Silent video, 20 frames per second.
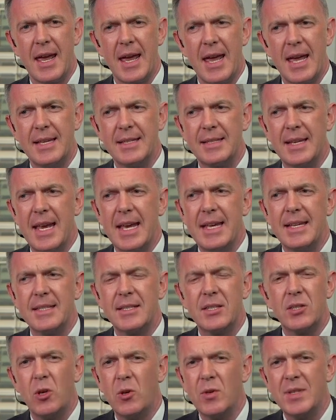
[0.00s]

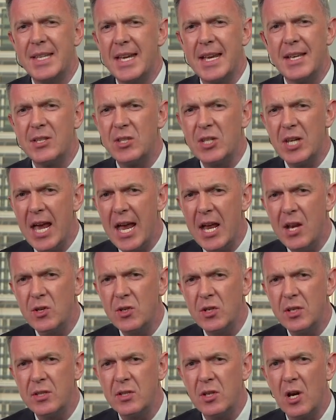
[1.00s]
Do you see a change
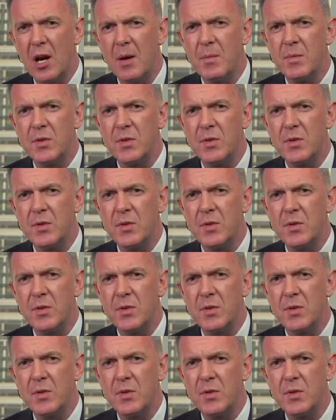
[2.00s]
in terms